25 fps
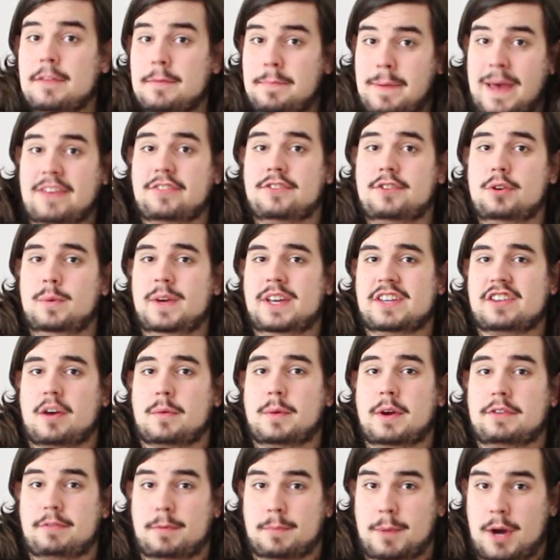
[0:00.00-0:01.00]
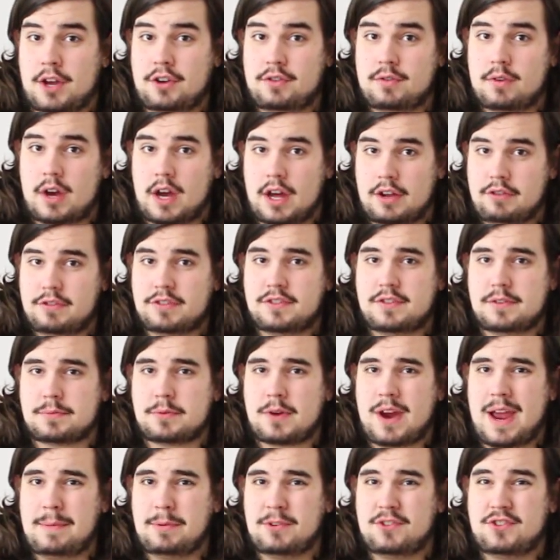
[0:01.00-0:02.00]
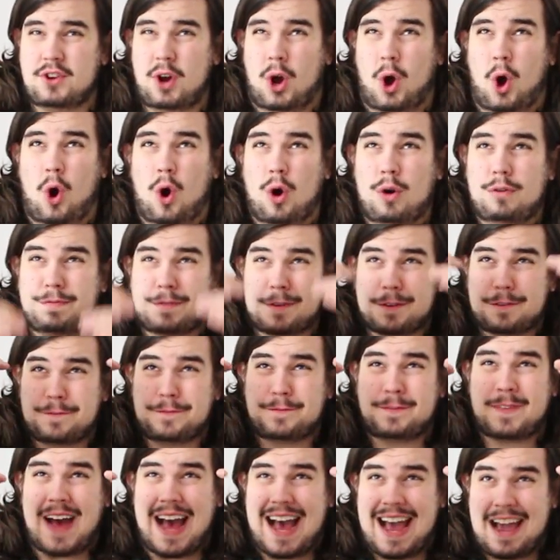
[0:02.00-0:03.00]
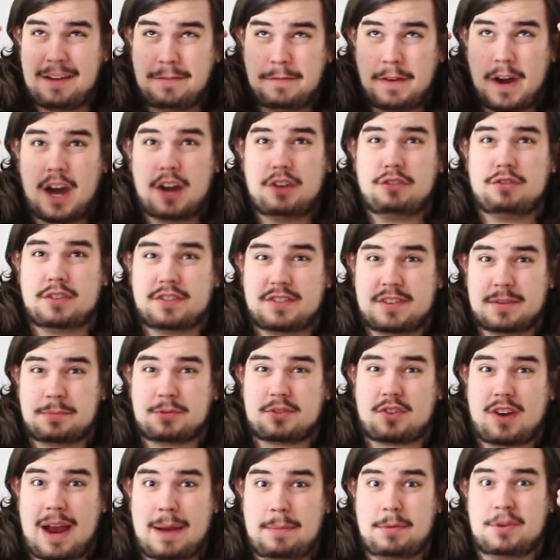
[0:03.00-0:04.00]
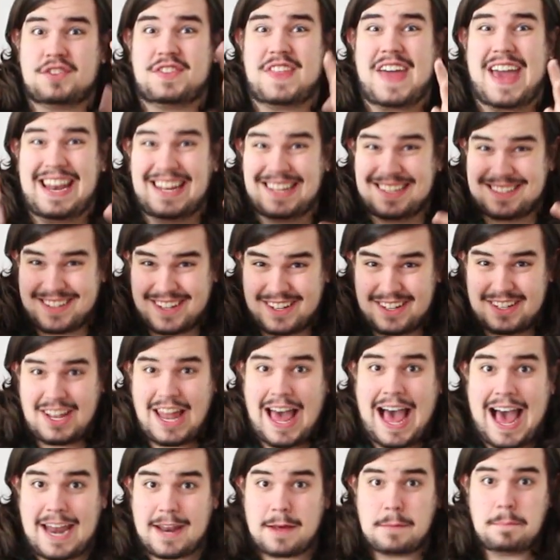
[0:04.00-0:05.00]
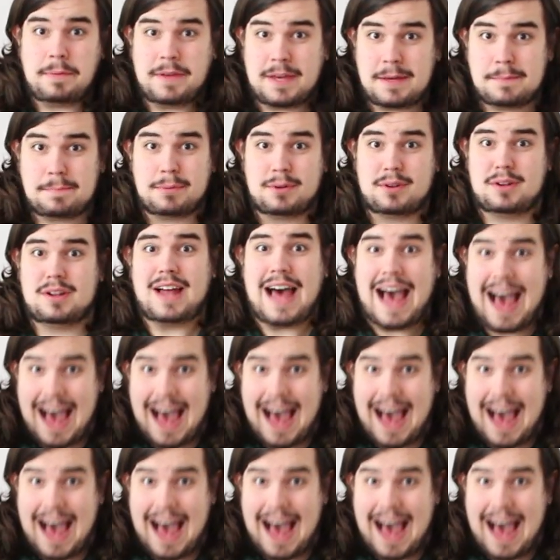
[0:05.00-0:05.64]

In the past 2 weeks, I went from under 100 subscribers to over 500 subscribers. That is a lot of people.